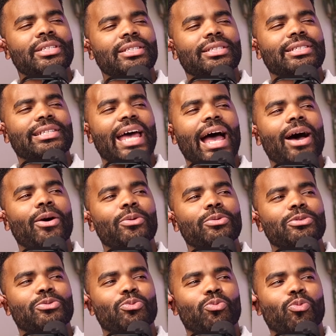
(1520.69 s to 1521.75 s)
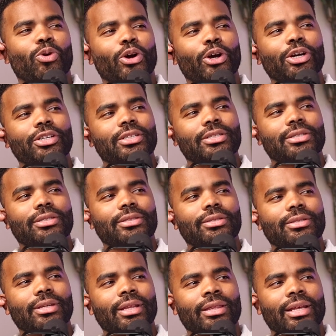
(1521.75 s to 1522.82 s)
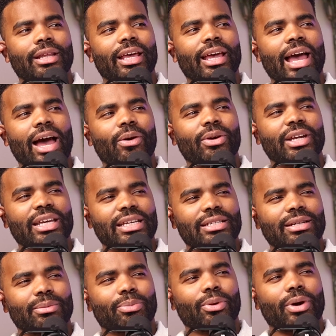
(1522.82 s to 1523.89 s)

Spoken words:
it just sounds worse than like how it is in